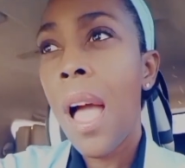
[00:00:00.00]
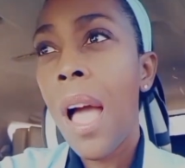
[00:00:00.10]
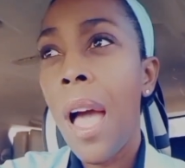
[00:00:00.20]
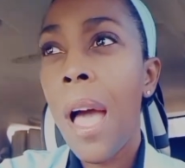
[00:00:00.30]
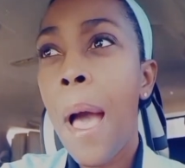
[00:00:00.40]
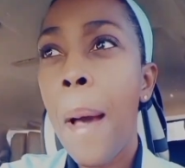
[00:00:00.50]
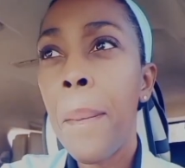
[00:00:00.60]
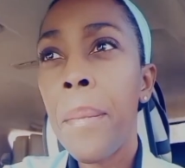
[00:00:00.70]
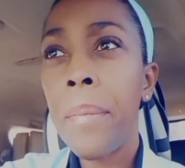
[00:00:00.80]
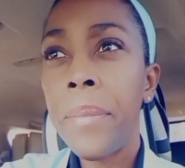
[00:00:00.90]

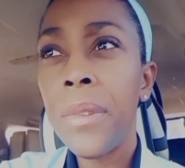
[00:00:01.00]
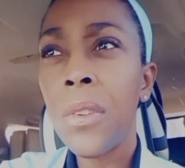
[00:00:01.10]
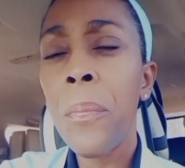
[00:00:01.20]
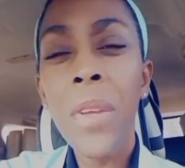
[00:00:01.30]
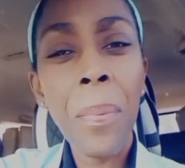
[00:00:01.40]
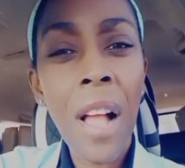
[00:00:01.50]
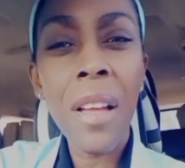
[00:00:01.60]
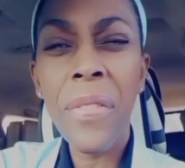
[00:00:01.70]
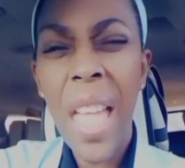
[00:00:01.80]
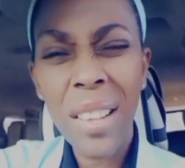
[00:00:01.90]
Some people are
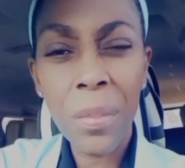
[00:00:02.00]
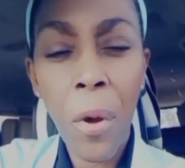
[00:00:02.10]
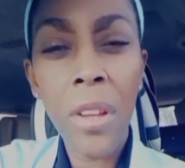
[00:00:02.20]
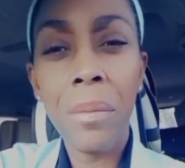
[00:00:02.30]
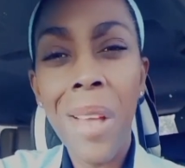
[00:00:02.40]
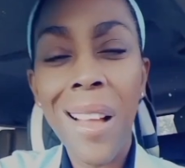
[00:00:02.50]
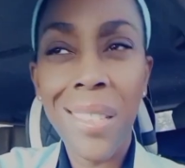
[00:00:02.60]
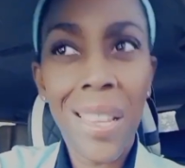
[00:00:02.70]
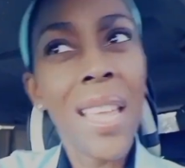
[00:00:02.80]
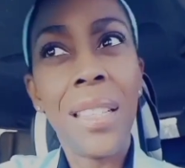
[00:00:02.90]
gonna vex, but I'm gonna
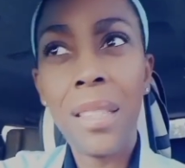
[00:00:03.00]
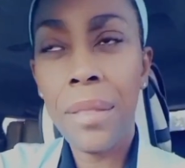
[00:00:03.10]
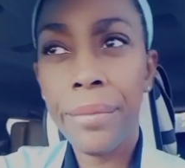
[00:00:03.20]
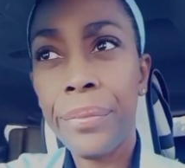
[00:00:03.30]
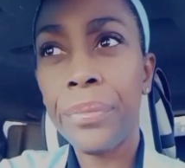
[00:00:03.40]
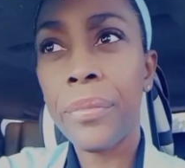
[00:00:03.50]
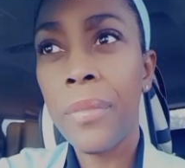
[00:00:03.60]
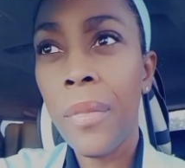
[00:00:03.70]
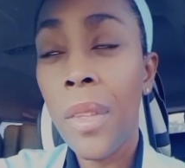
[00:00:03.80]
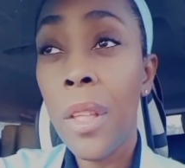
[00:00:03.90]
say
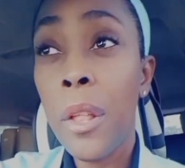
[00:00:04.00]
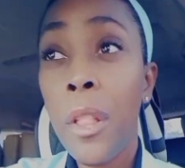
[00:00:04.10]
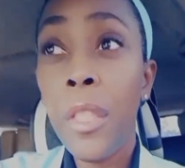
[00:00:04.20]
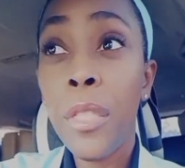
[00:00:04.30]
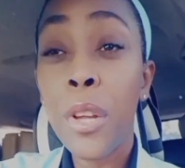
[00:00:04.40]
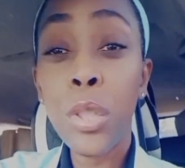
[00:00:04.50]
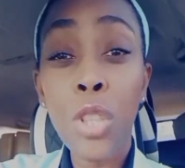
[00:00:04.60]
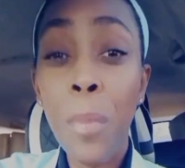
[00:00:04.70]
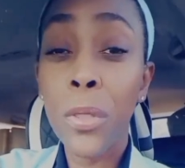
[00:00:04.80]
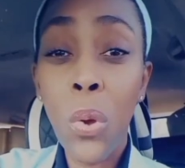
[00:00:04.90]
it. There are
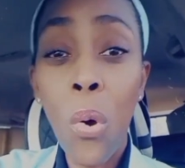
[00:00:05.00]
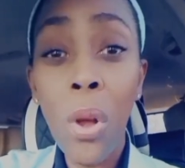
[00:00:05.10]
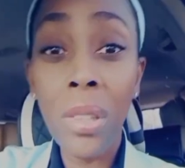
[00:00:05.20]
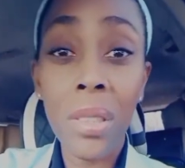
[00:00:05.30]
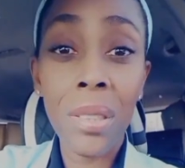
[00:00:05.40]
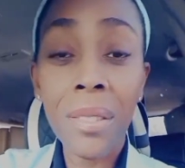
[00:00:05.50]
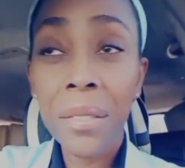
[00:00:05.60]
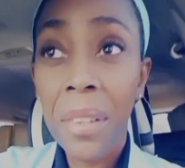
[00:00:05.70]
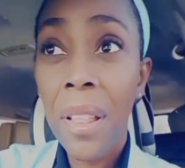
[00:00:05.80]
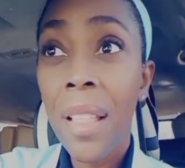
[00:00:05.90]
some schools
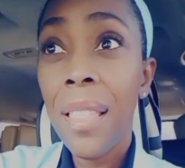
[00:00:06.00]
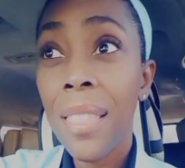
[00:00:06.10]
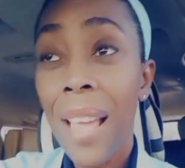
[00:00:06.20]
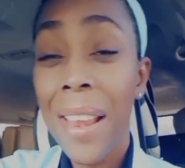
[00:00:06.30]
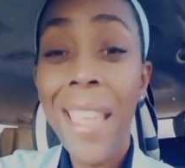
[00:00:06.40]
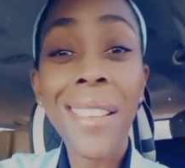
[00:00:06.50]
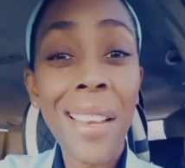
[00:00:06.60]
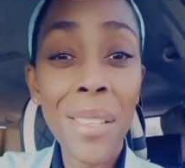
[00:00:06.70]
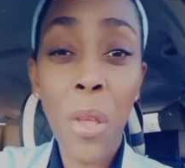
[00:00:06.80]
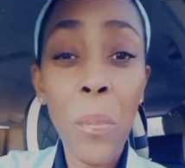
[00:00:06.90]
that
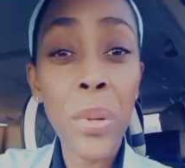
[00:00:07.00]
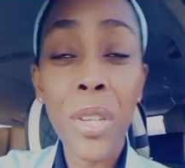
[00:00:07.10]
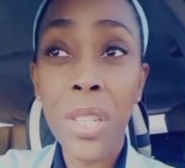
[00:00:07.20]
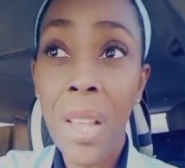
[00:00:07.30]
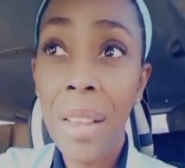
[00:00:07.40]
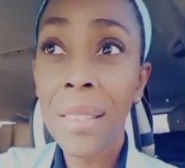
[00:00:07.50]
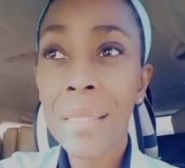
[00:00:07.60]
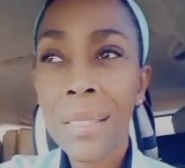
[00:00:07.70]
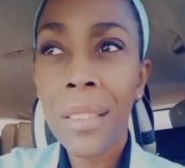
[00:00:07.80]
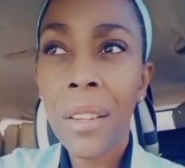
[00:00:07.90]
enter this competition
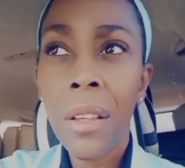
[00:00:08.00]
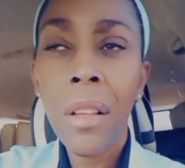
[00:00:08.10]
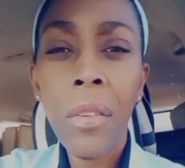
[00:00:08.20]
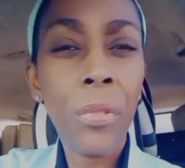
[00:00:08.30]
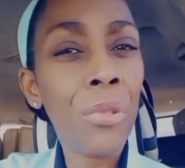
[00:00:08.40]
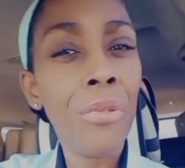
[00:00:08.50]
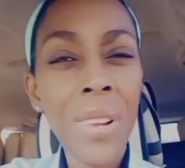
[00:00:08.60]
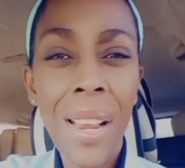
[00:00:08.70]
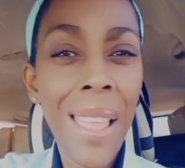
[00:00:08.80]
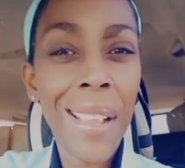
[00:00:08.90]
for
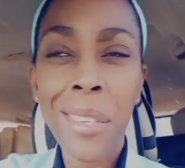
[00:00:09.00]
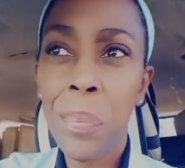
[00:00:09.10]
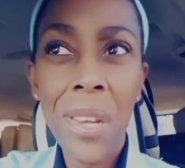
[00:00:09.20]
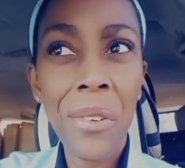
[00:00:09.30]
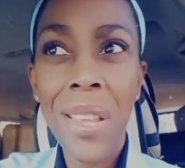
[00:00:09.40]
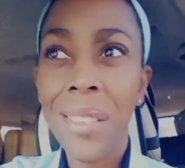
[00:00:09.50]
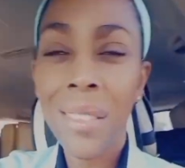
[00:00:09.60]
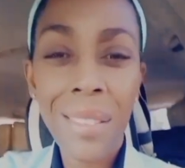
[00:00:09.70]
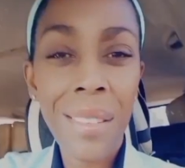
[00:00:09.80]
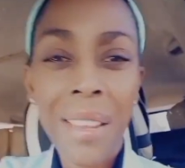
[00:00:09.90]
really
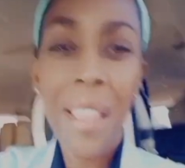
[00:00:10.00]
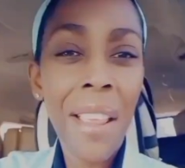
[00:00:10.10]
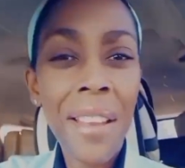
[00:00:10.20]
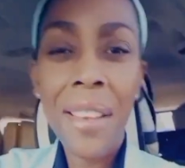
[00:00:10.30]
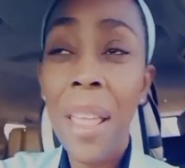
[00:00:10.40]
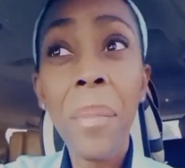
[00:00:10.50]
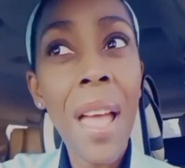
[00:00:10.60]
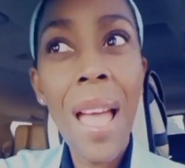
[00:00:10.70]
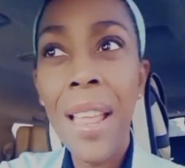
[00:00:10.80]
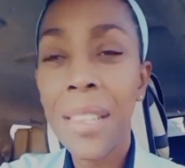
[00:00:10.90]
experience. Them
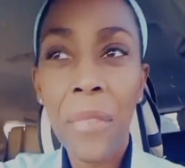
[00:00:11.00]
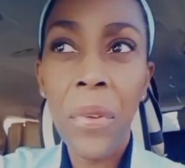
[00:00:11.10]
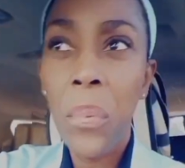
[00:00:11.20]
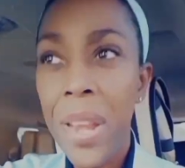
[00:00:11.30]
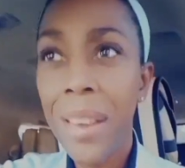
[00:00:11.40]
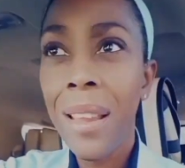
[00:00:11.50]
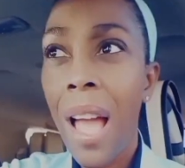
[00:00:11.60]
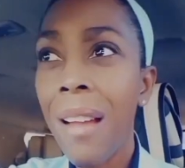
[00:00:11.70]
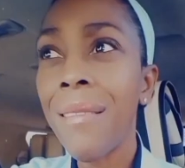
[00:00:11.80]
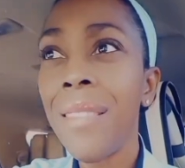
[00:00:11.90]
not enter for win.
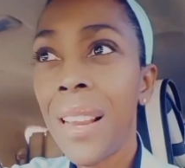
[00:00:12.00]
I really